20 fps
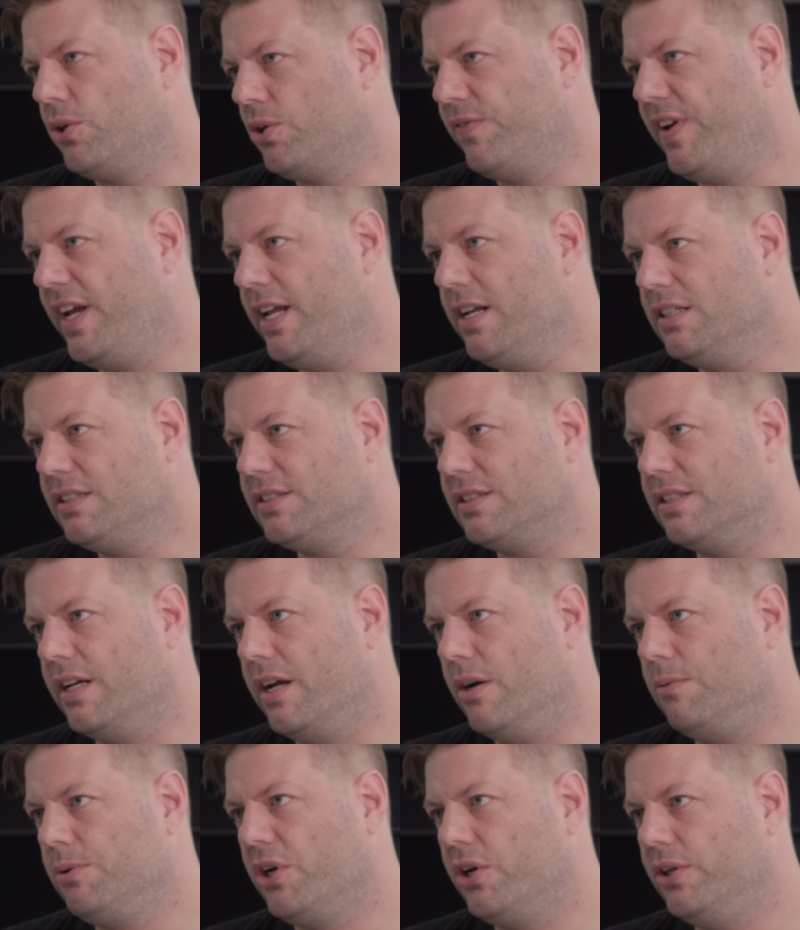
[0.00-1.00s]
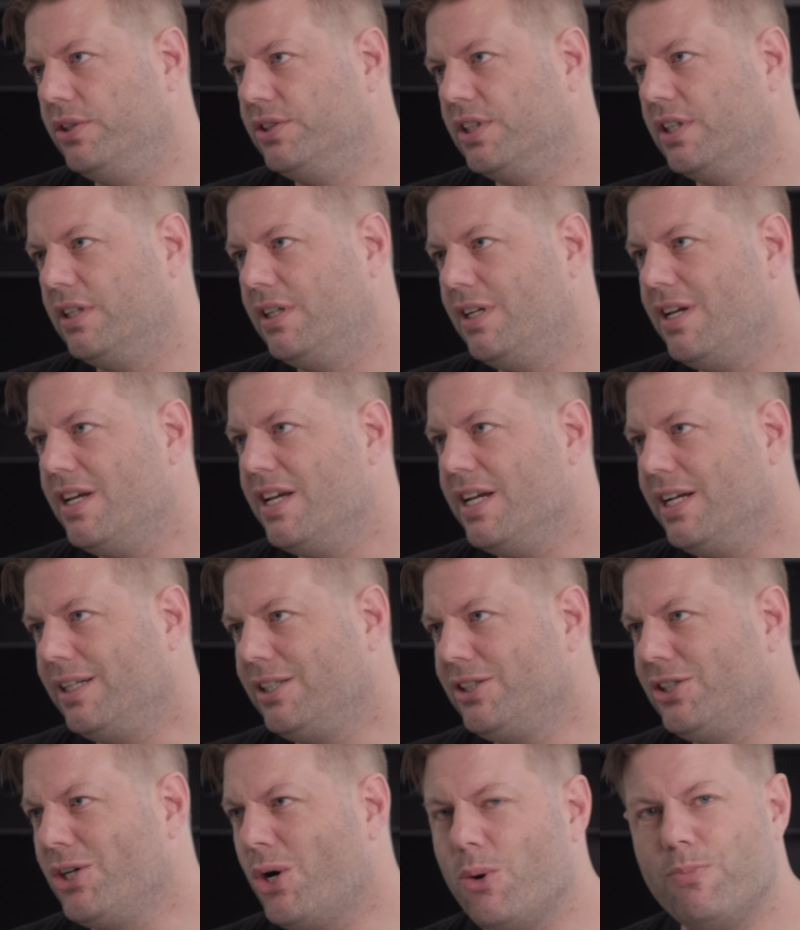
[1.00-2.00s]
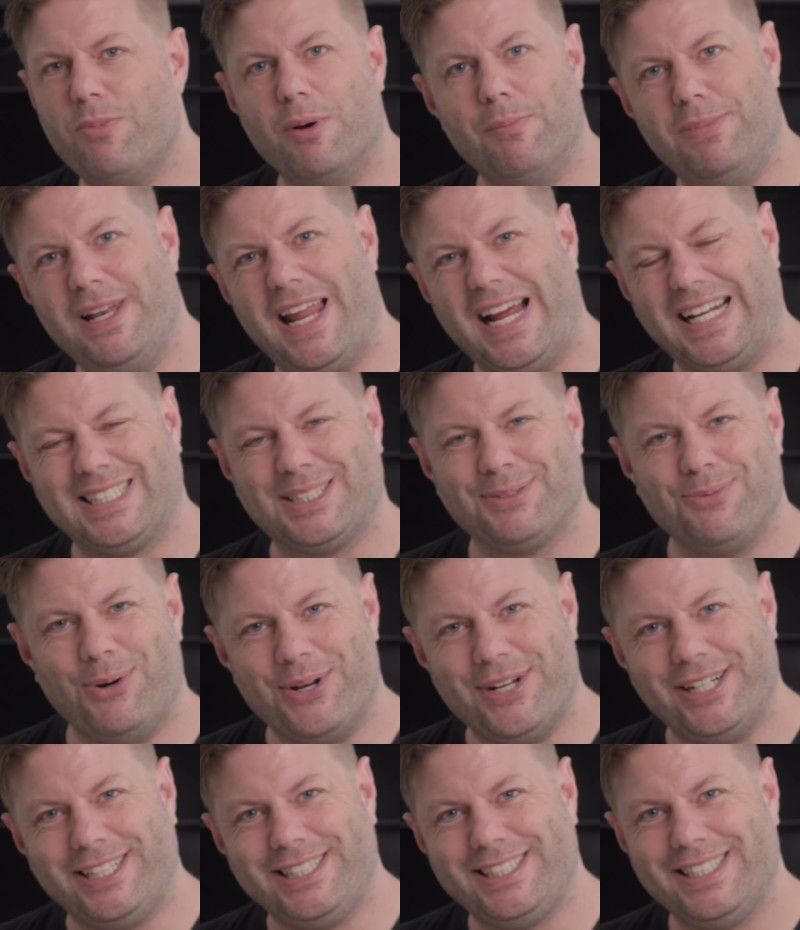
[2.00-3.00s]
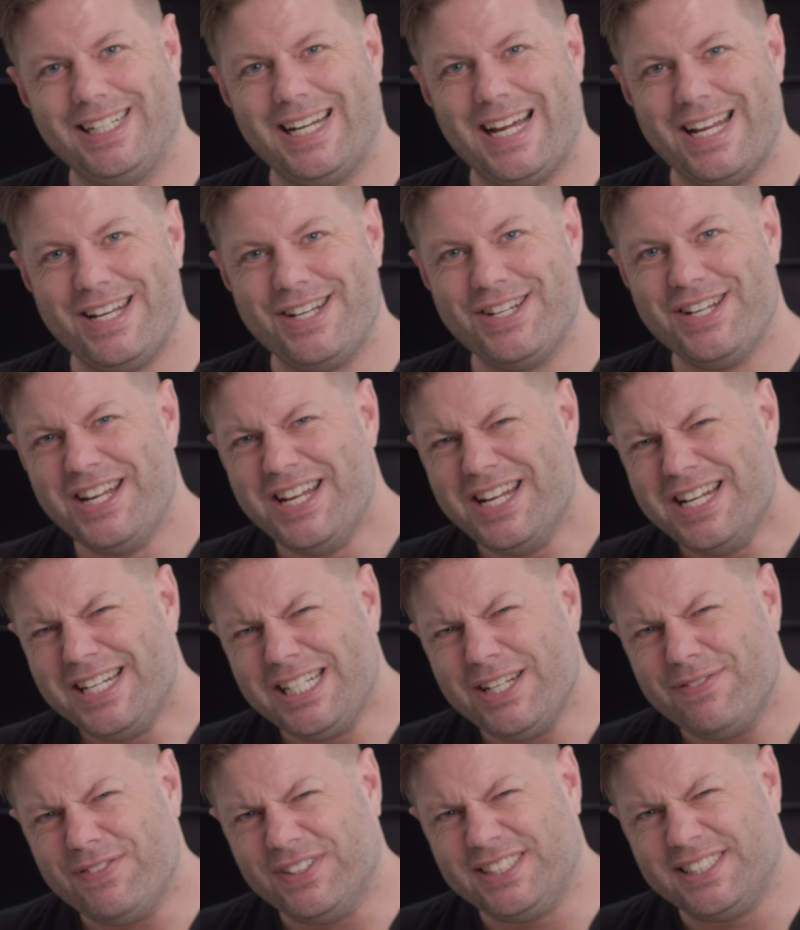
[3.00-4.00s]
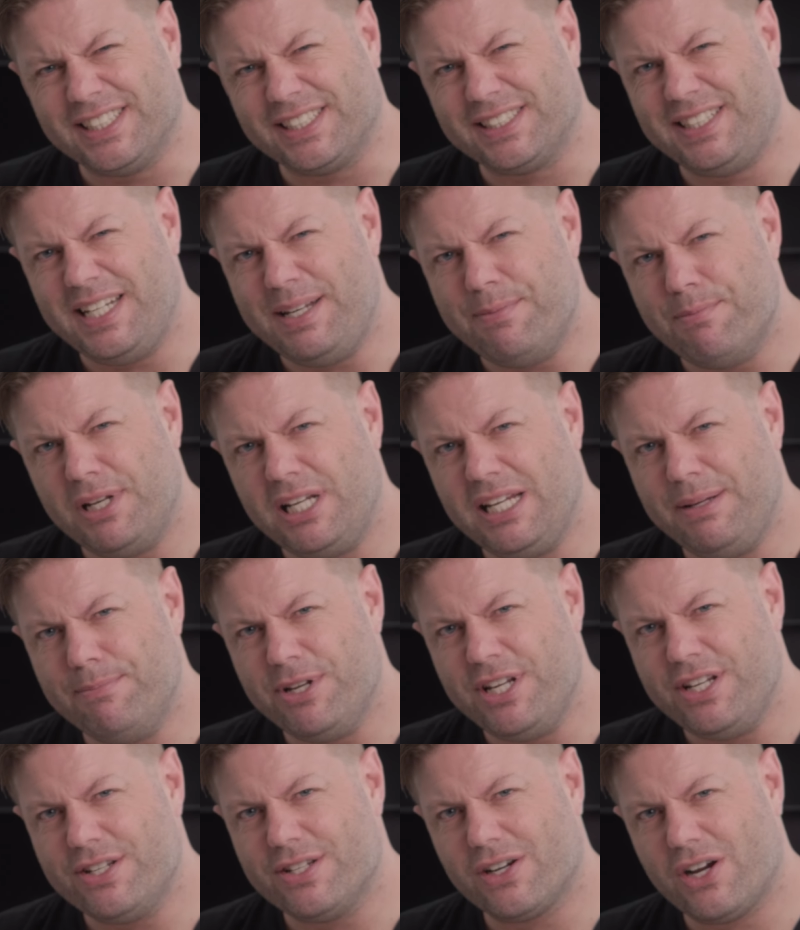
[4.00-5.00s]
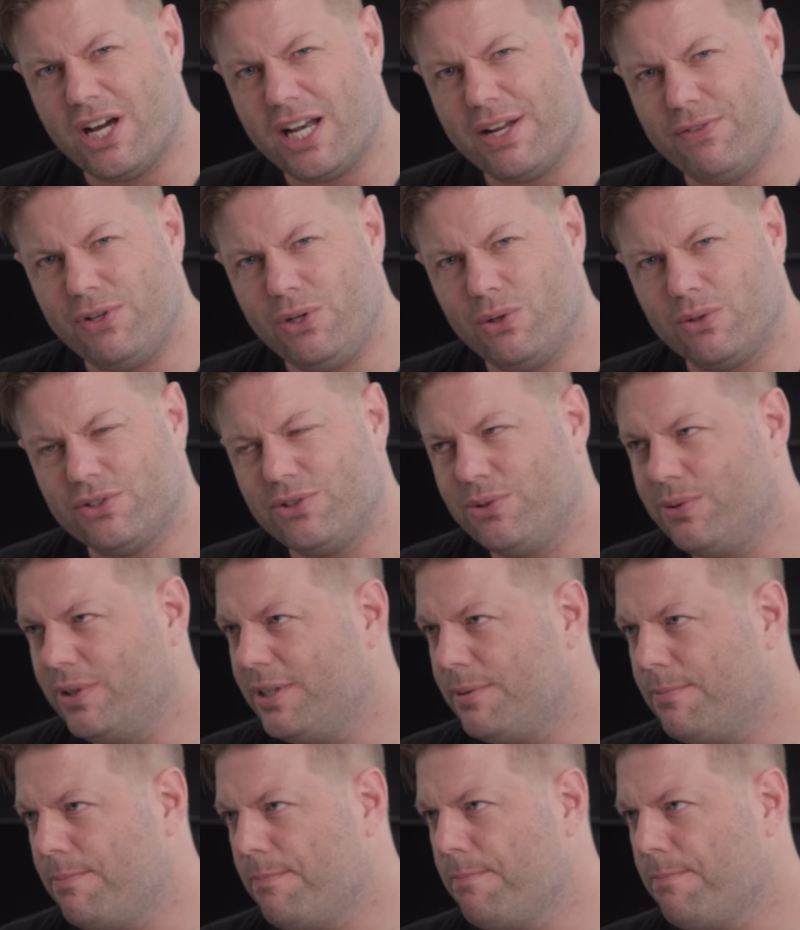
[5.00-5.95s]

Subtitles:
of Hennessy, I'm going to go a bit Black Swanish and give a 16mm kind of a look to it.